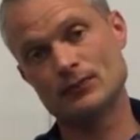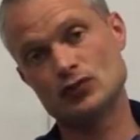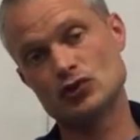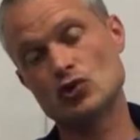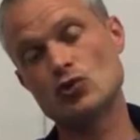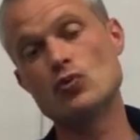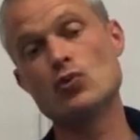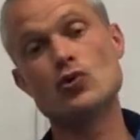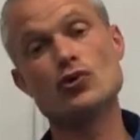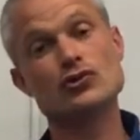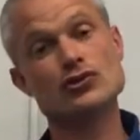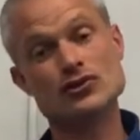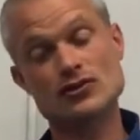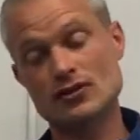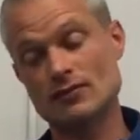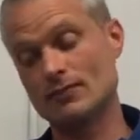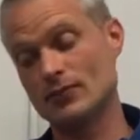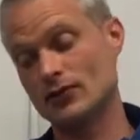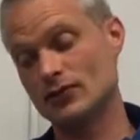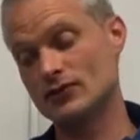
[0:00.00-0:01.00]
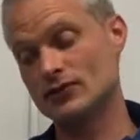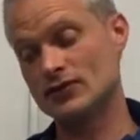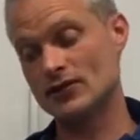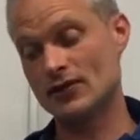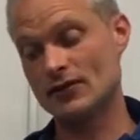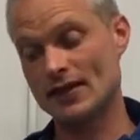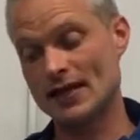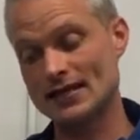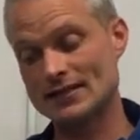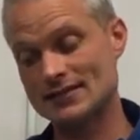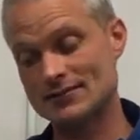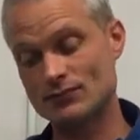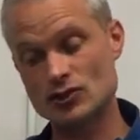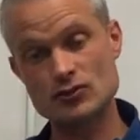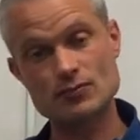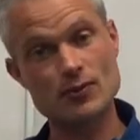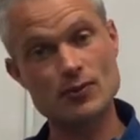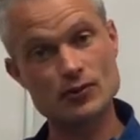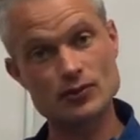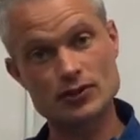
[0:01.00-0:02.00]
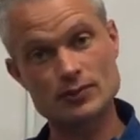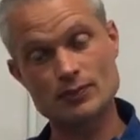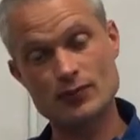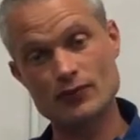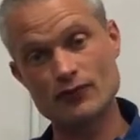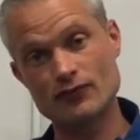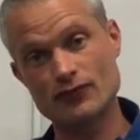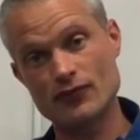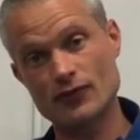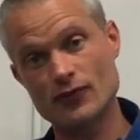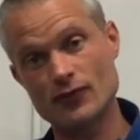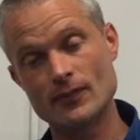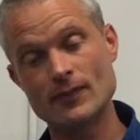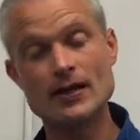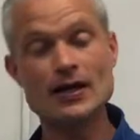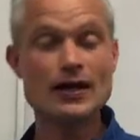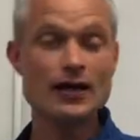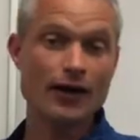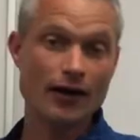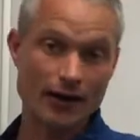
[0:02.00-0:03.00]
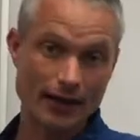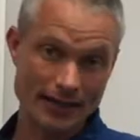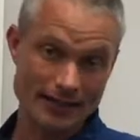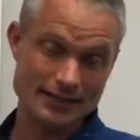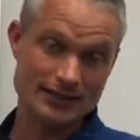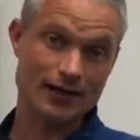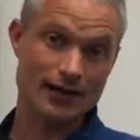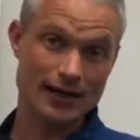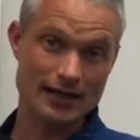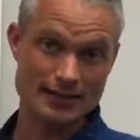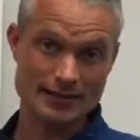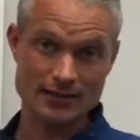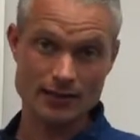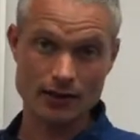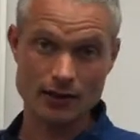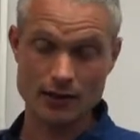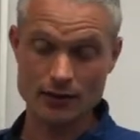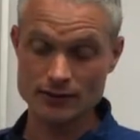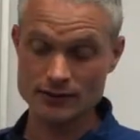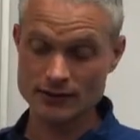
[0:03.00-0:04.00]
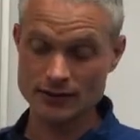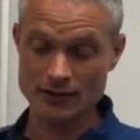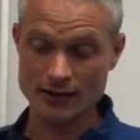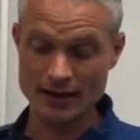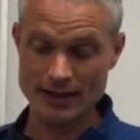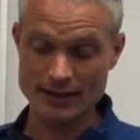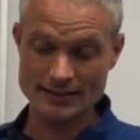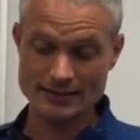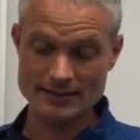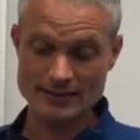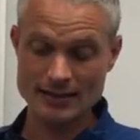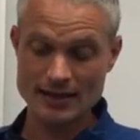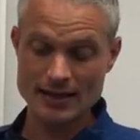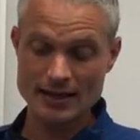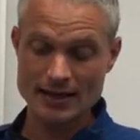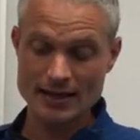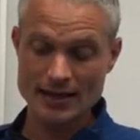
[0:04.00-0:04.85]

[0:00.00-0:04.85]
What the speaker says: towards the Moon. So that's responsible for high tides and low tides.